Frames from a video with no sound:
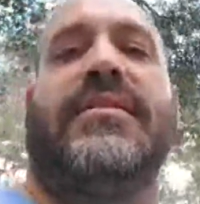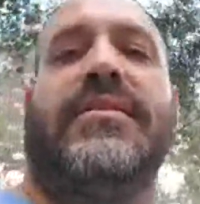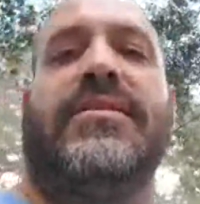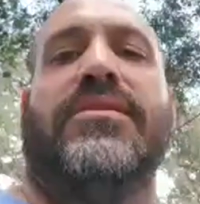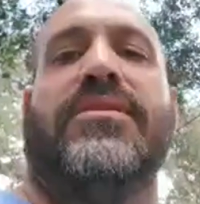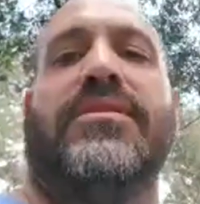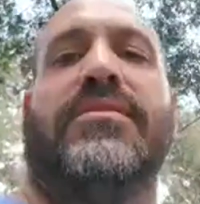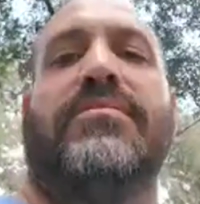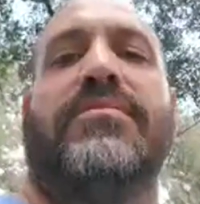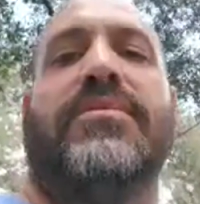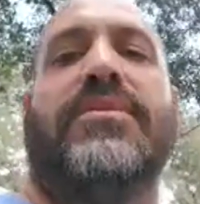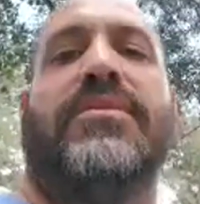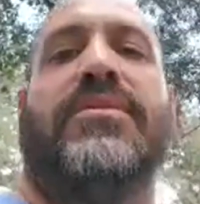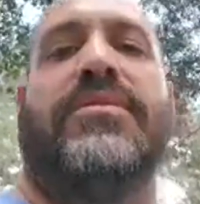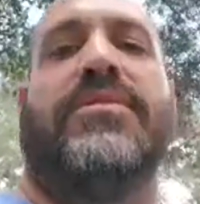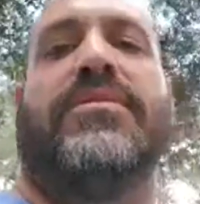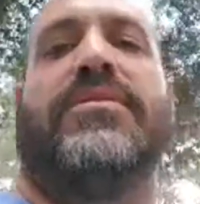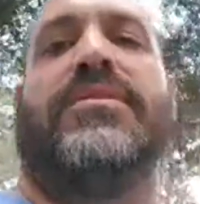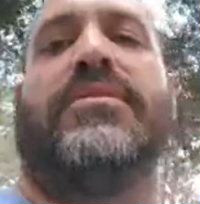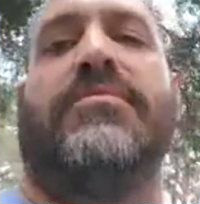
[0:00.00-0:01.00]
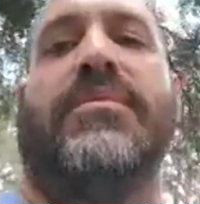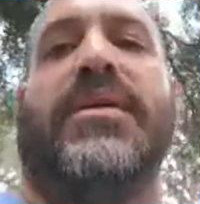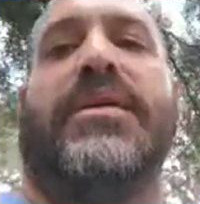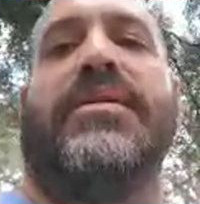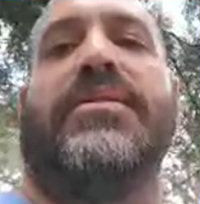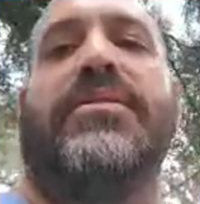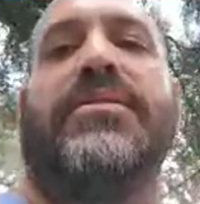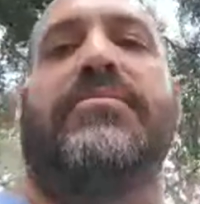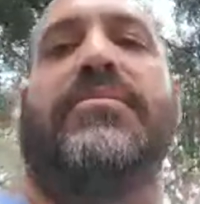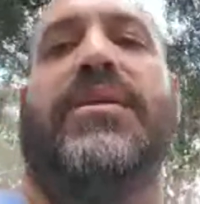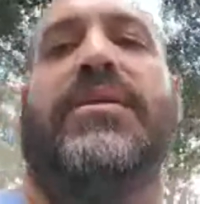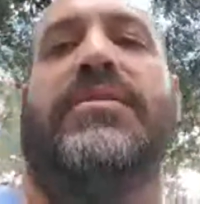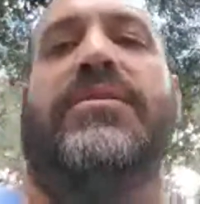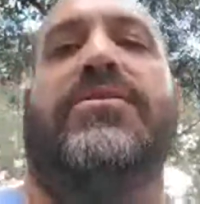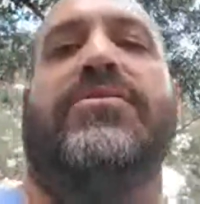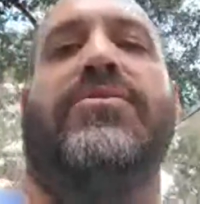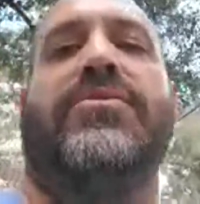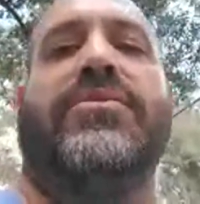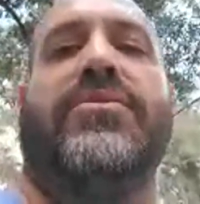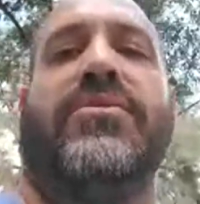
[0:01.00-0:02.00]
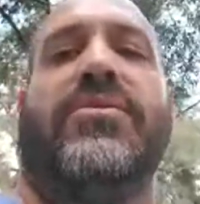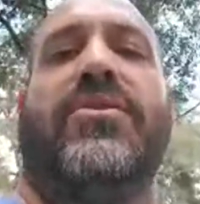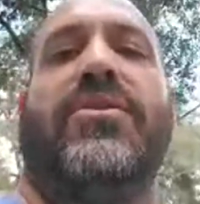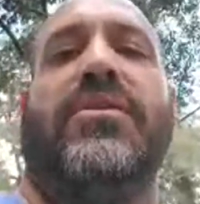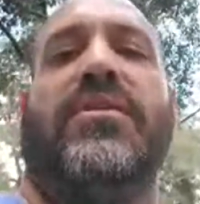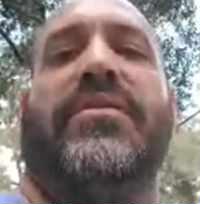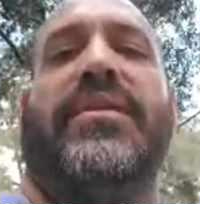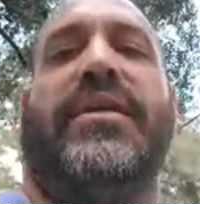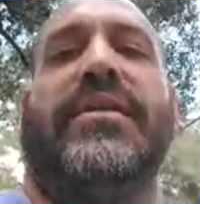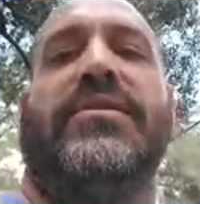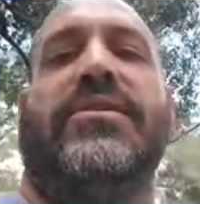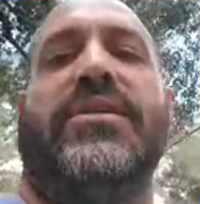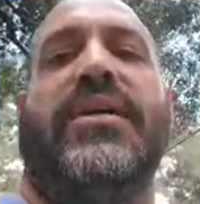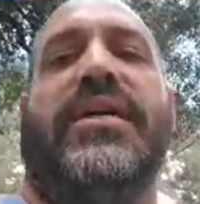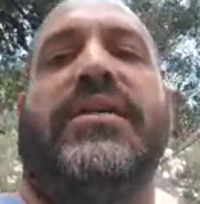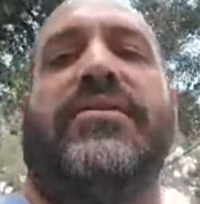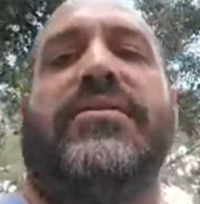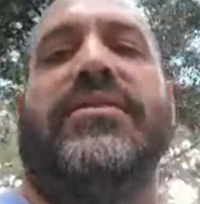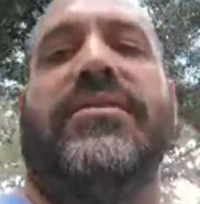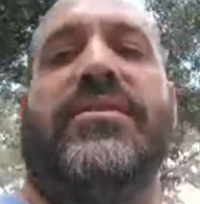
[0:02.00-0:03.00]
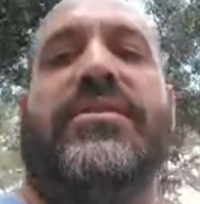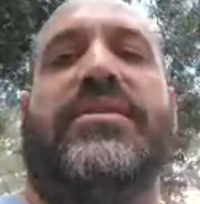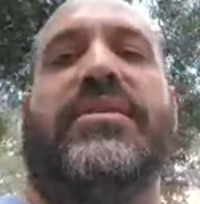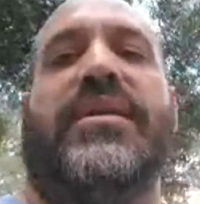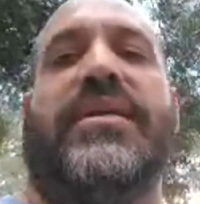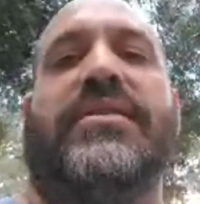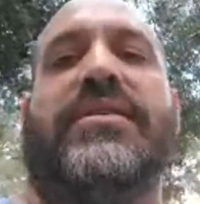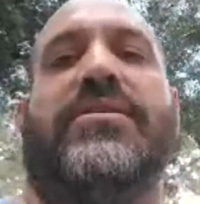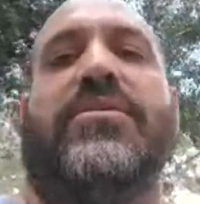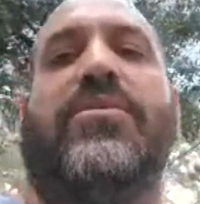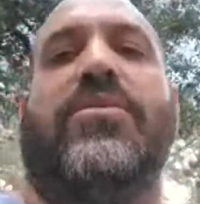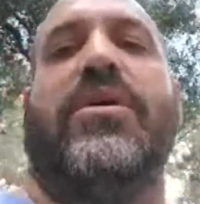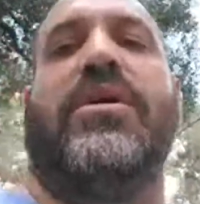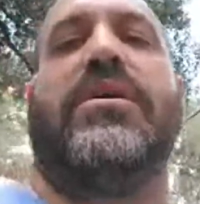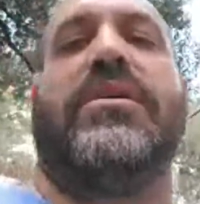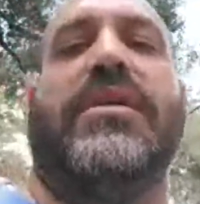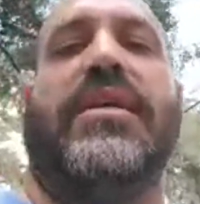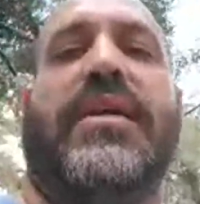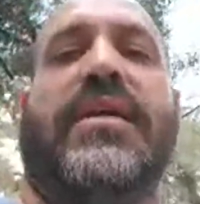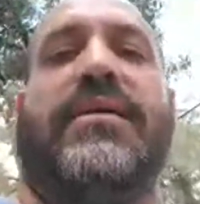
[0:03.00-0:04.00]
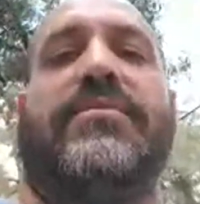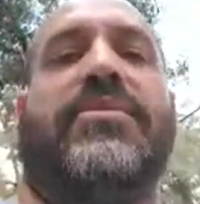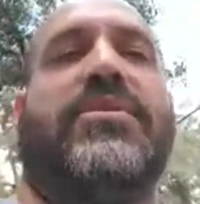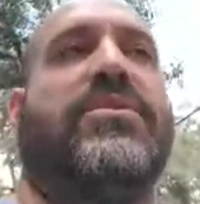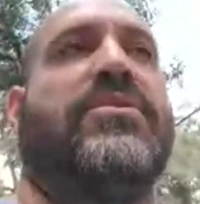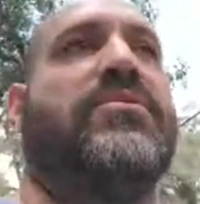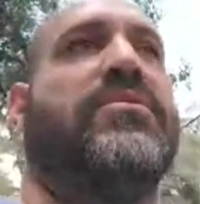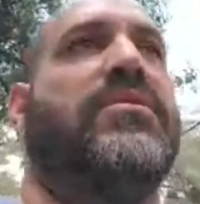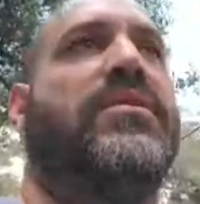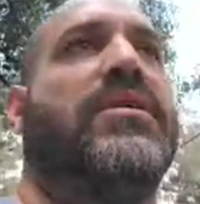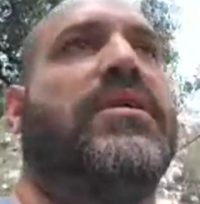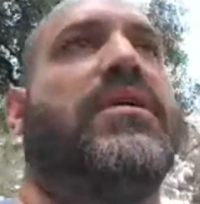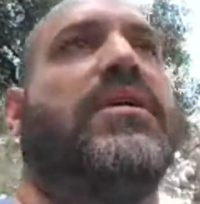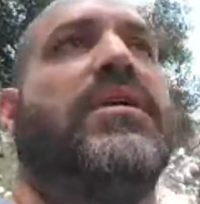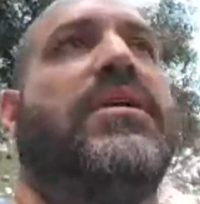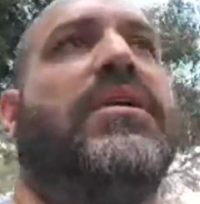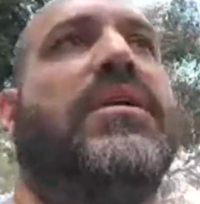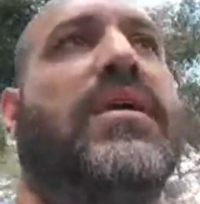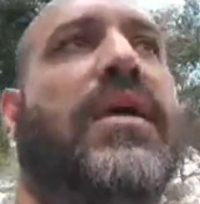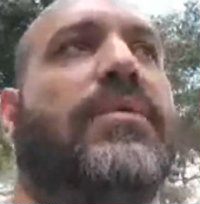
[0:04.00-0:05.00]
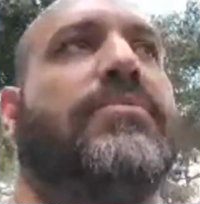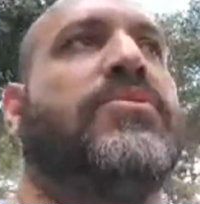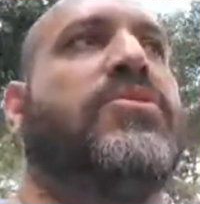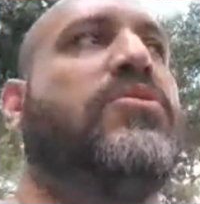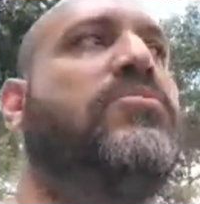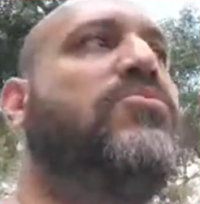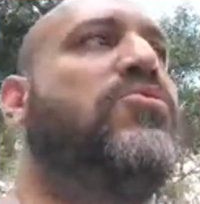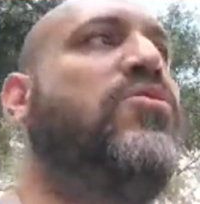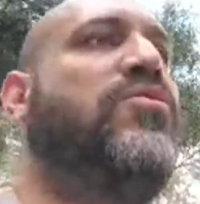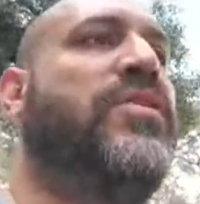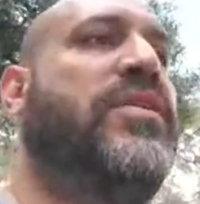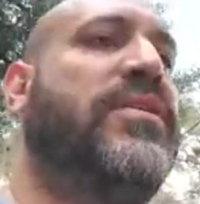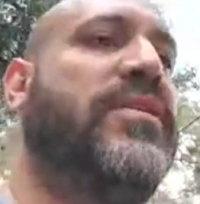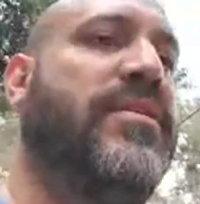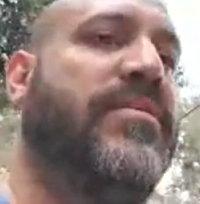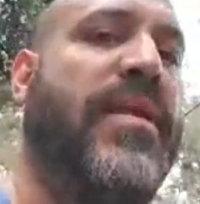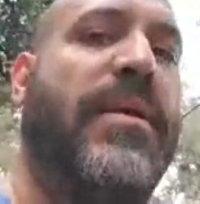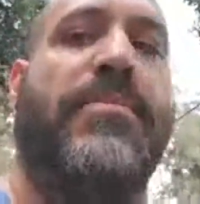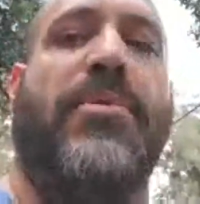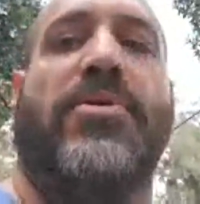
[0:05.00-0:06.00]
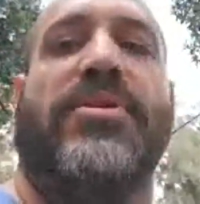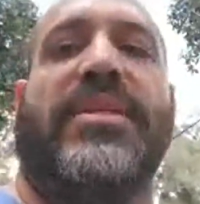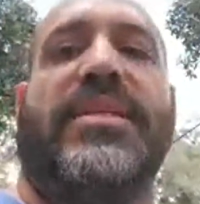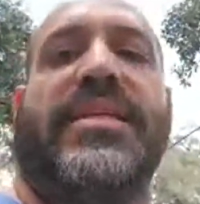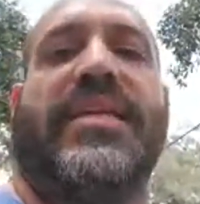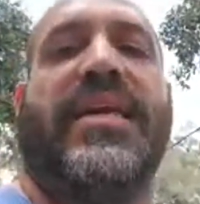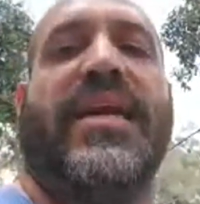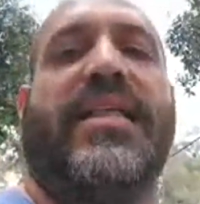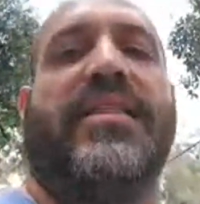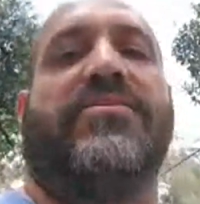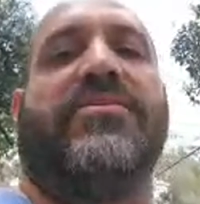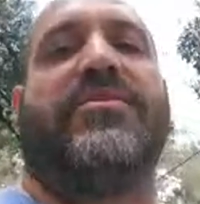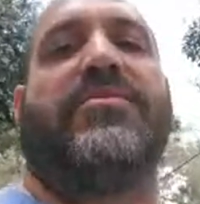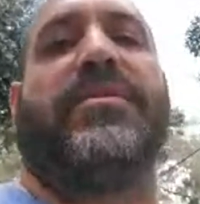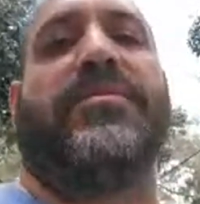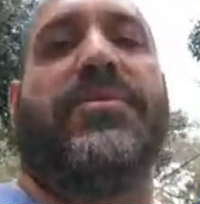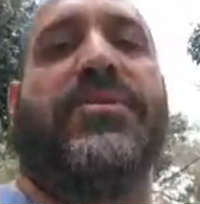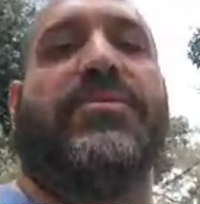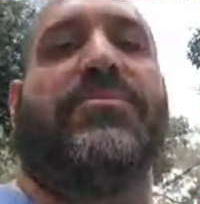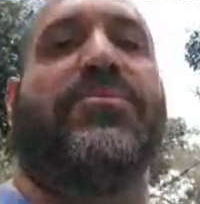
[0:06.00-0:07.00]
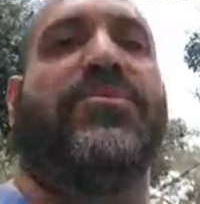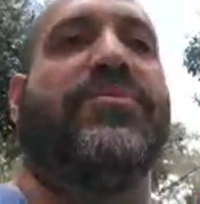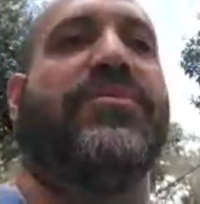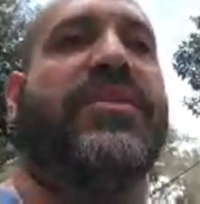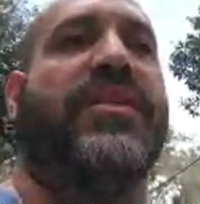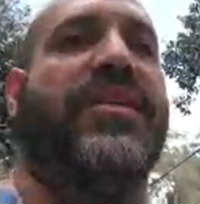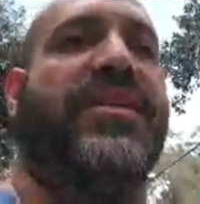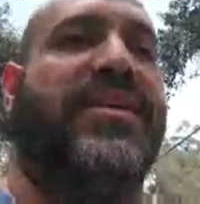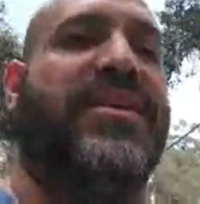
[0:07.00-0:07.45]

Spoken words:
You good, man. You made it through all of that chatter. You did a walk. Yeah, I'm still moving. I'm not burning any calories, but I'm still moving.